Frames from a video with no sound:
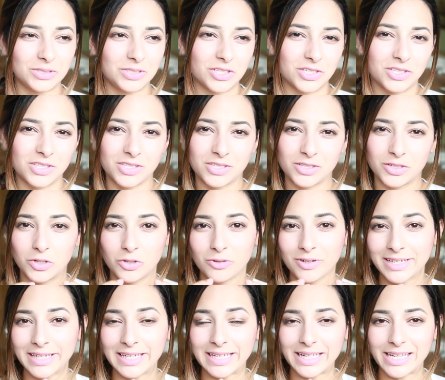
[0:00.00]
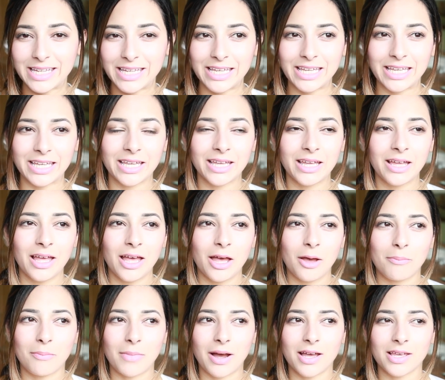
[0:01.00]
just crinkly,
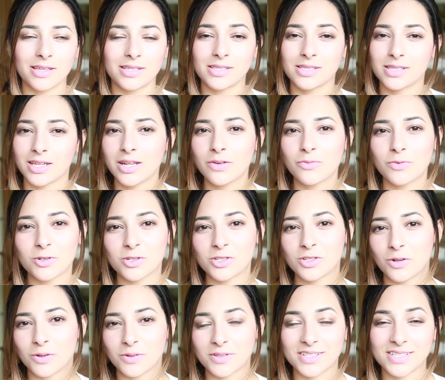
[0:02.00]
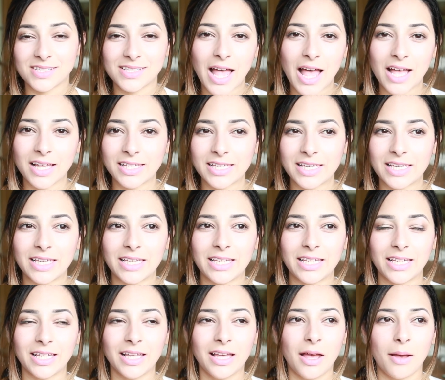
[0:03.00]
my skin was all
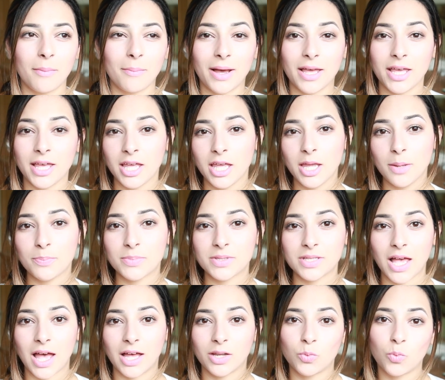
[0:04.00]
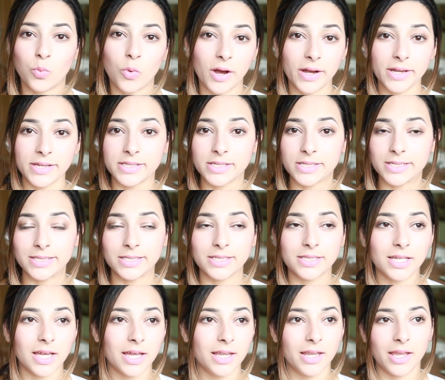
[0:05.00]
saggy, my hips had
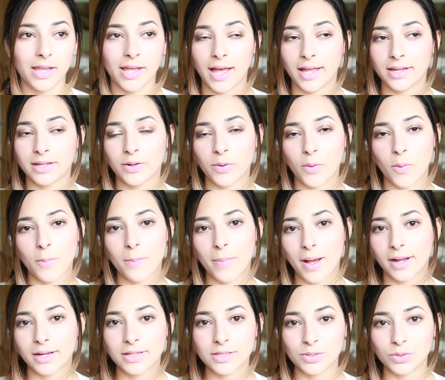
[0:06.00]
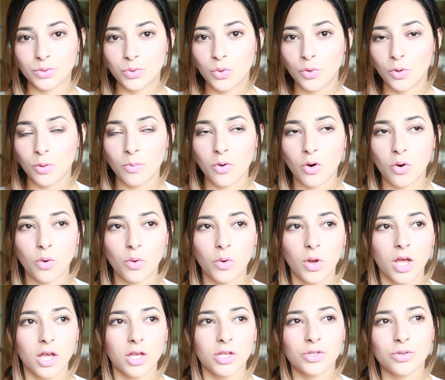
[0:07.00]
widened and it hadn't gone back to
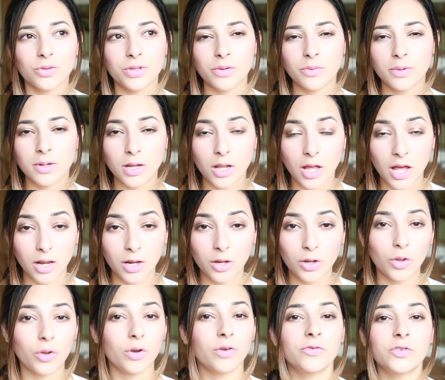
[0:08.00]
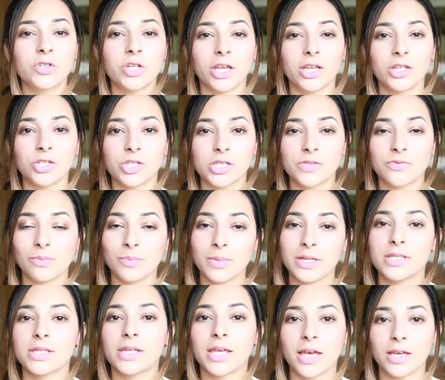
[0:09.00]
normal. So there were a lot of changes for
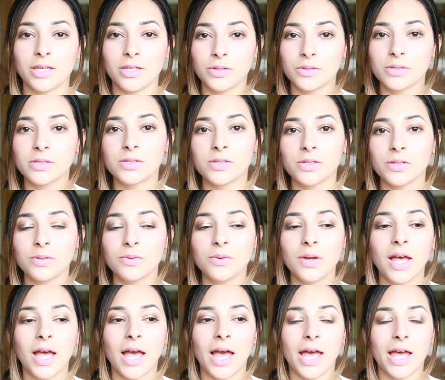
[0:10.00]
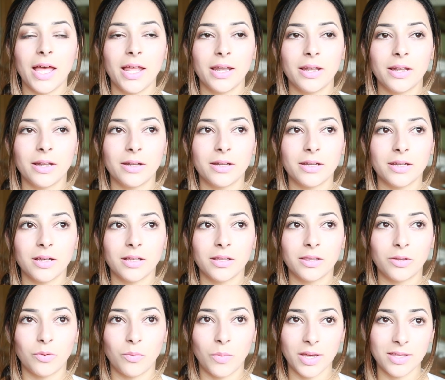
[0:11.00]
me to get used to, and
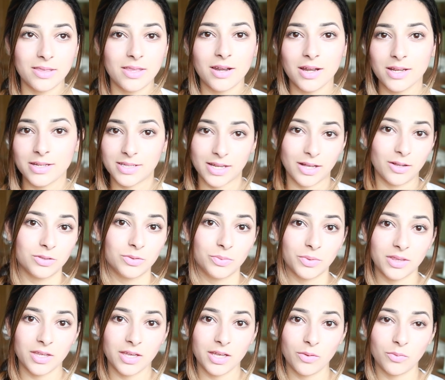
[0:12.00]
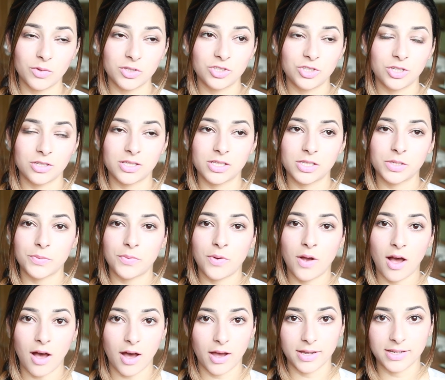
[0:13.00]
the way that I dealt with it was just to
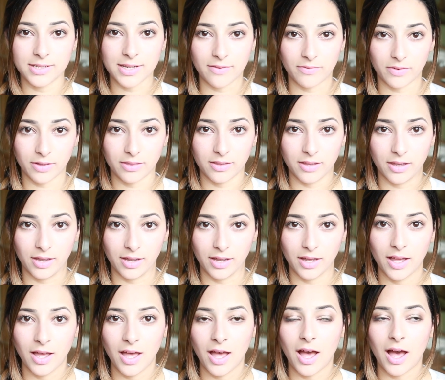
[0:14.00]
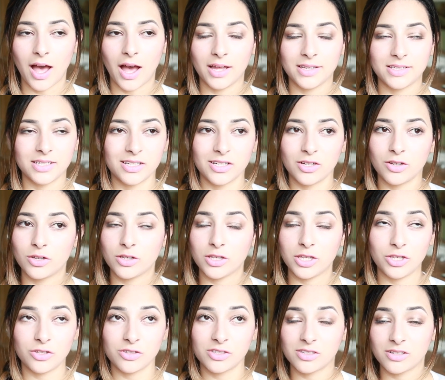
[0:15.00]
hide everything. I didn't
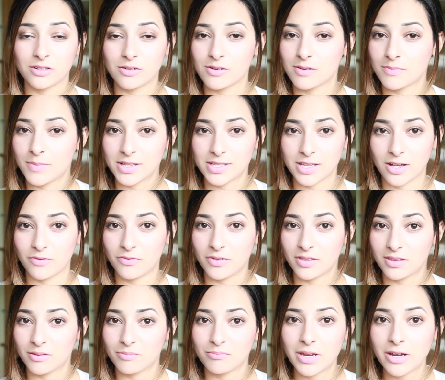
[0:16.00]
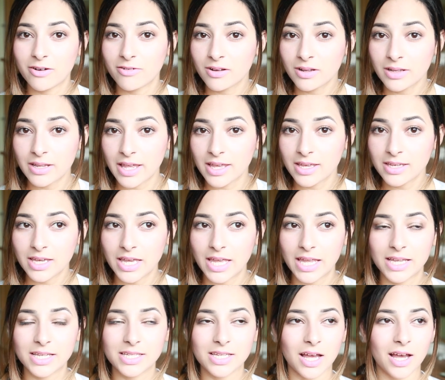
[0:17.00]
used to look myself in the mirror
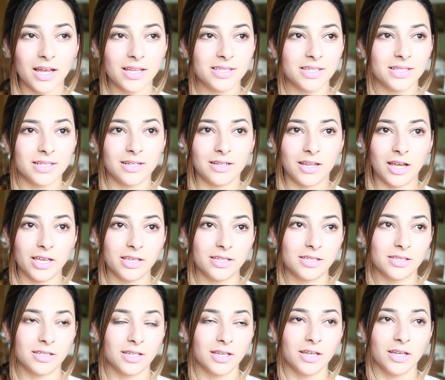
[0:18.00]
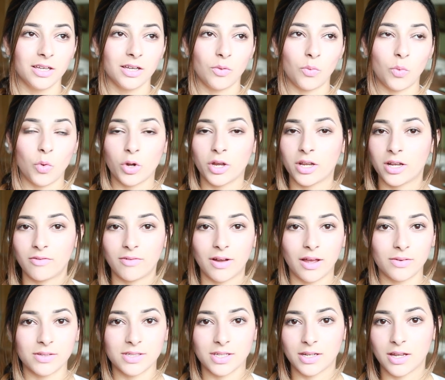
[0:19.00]
naked. I didn't like walking
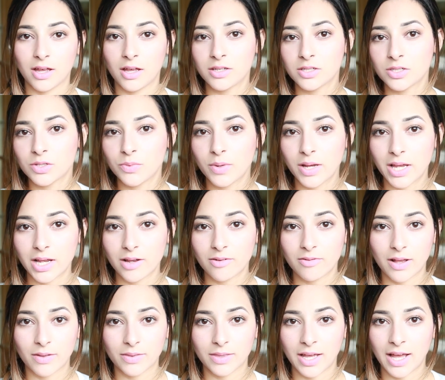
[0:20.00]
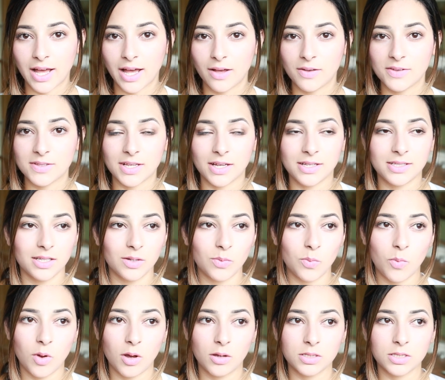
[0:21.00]
around in underwear around the house. I
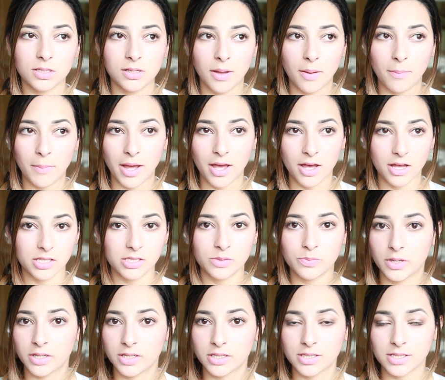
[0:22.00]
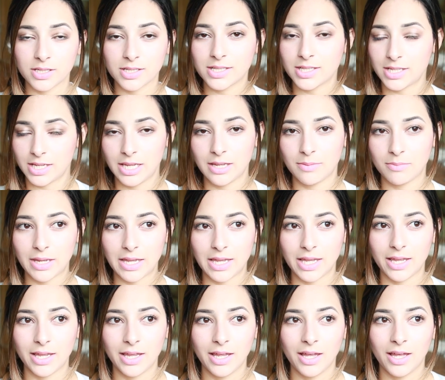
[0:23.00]
didn't want my husband to see
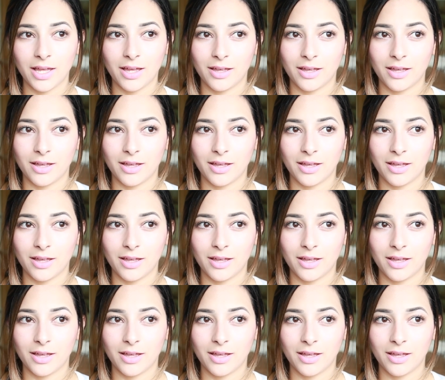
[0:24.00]
me